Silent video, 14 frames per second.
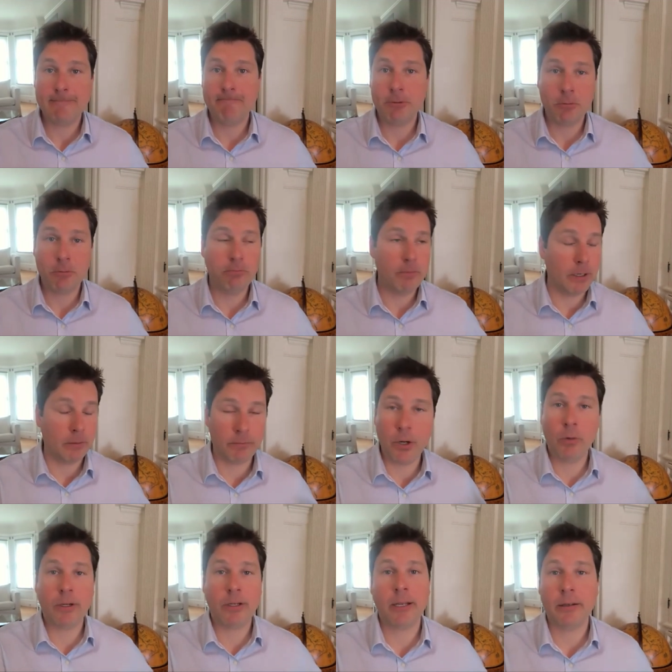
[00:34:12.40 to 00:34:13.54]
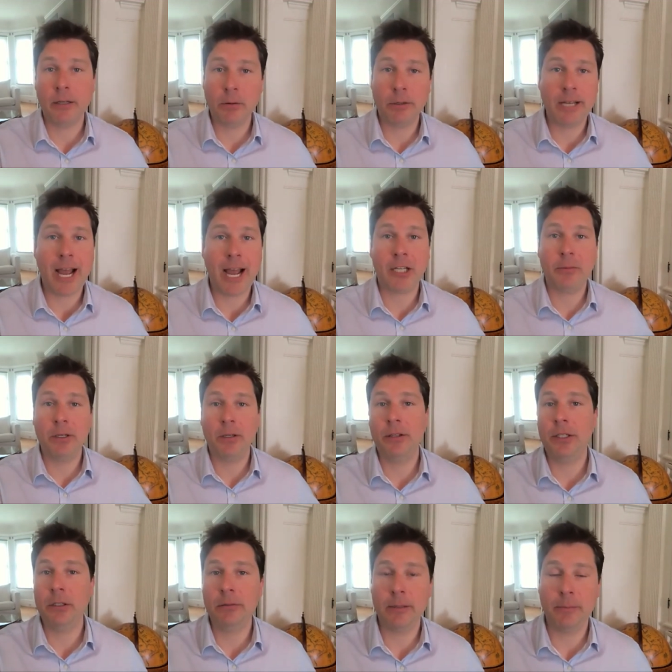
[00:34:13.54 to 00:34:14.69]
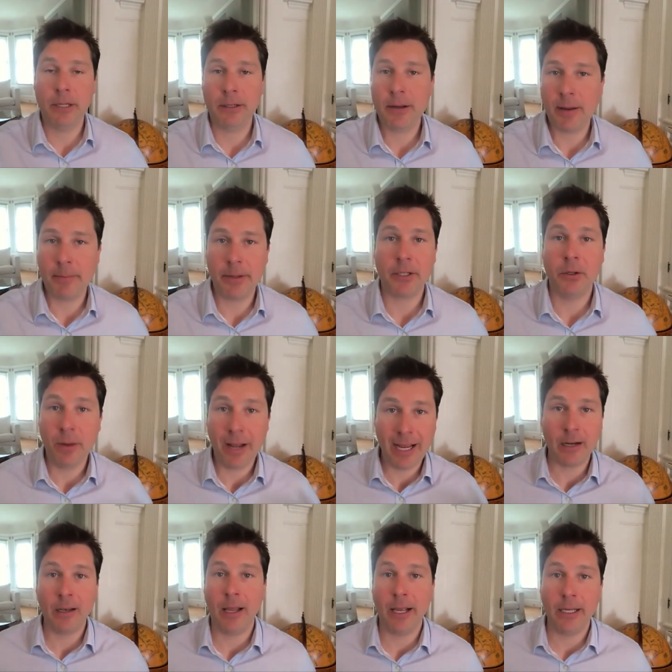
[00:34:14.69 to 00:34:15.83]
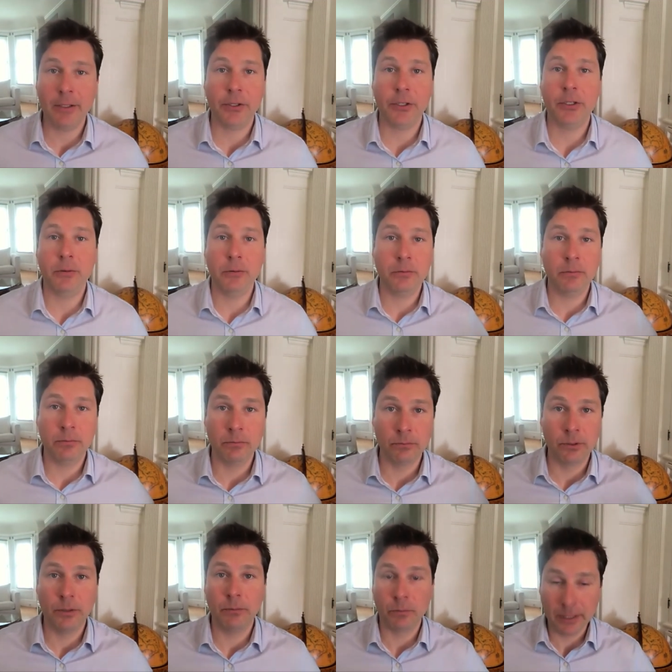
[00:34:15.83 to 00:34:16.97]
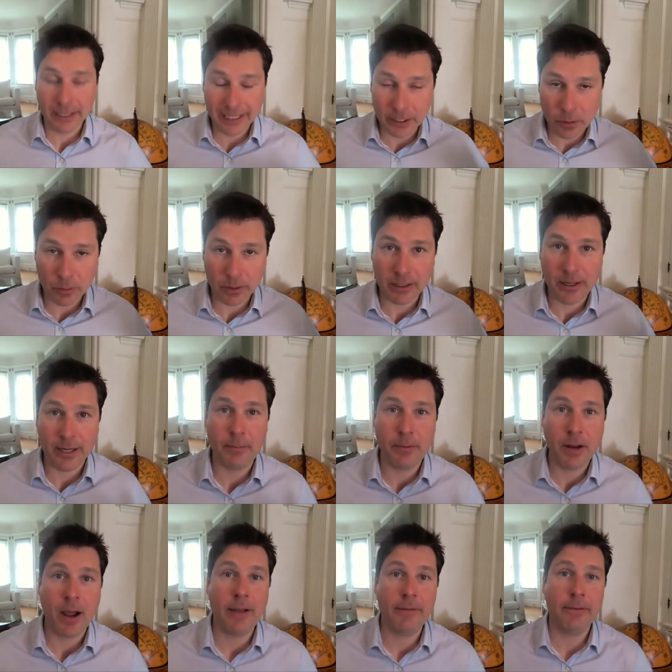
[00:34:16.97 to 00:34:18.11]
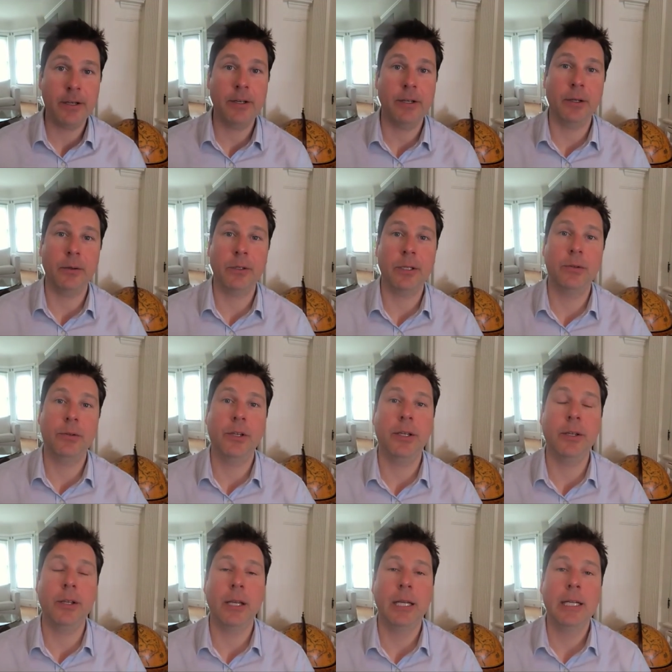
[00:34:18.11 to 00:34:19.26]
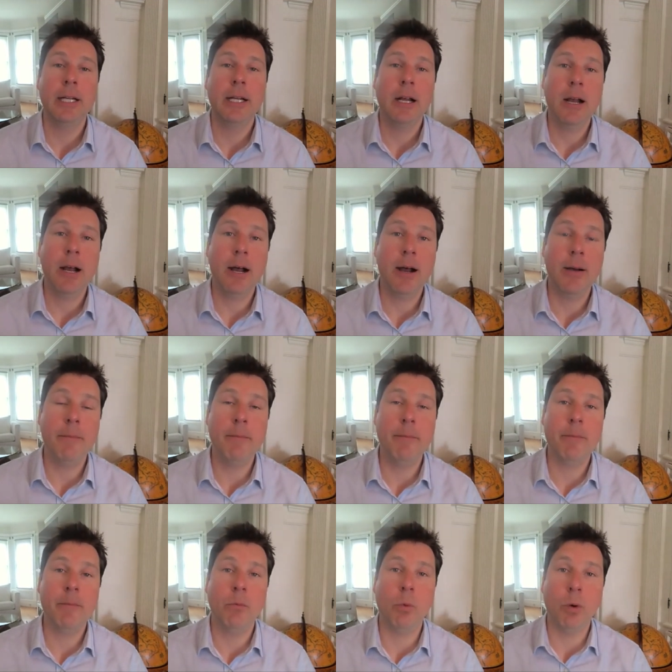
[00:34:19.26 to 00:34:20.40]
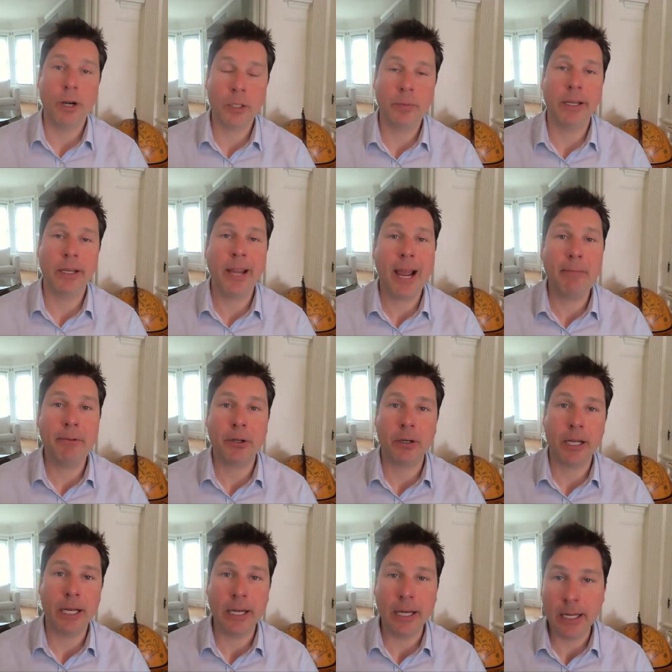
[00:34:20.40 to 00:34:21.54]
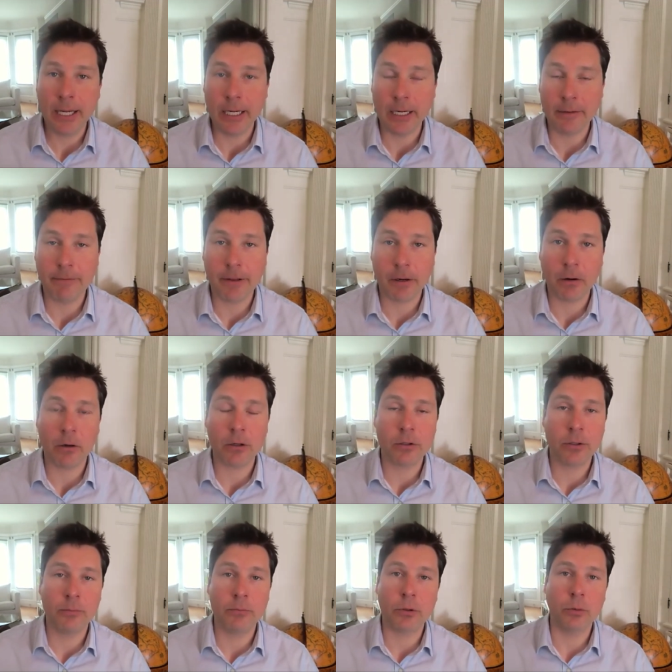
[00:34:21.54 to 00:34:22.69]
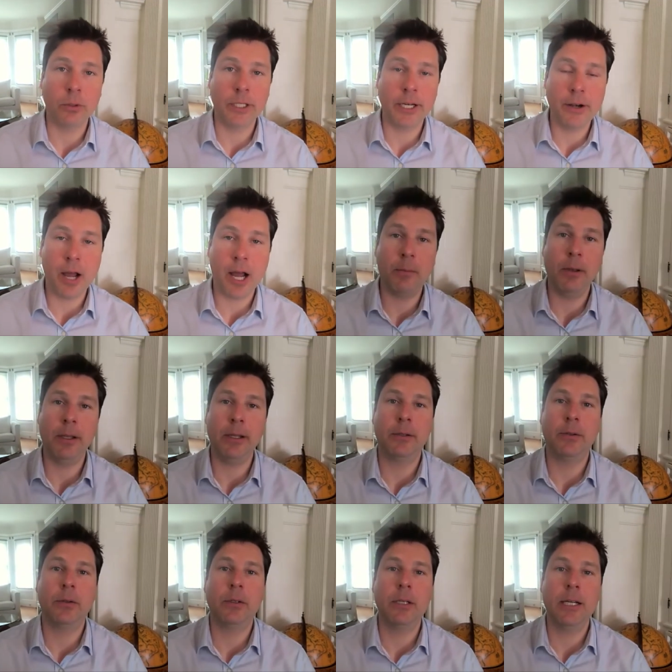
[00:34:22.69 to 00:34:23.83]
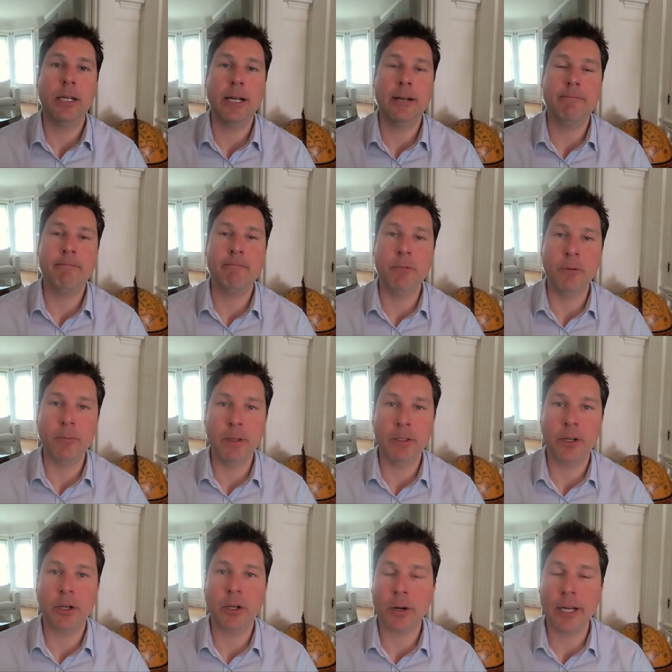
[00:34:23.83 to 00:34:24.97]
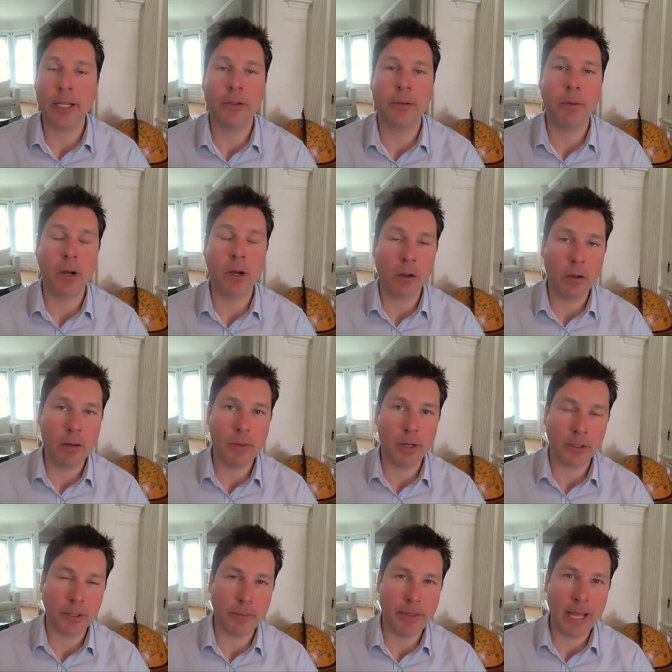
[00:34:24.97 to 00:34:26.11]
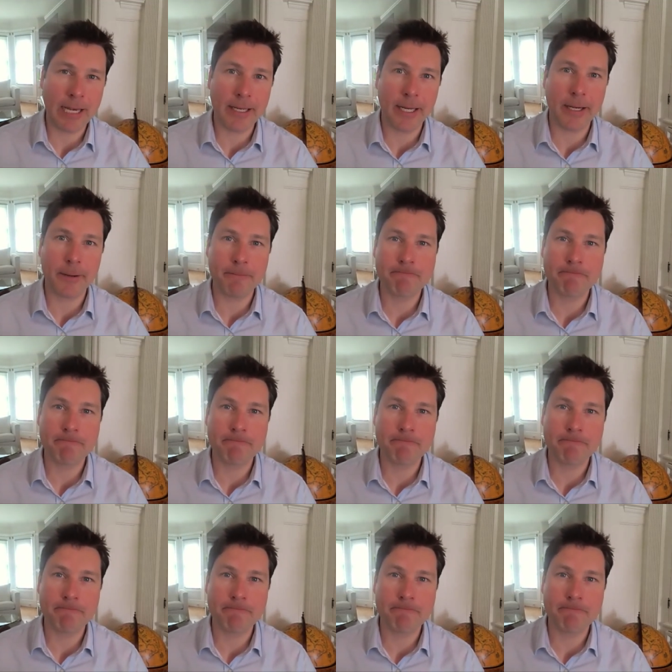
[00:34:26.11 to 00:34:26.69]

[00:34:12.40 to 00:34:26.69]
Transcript: who no attachment to the UAP topic, to analyze and to really do a deep dive into, to see what has been captured, and if there are some truly anomalous movements and traits among some of that data.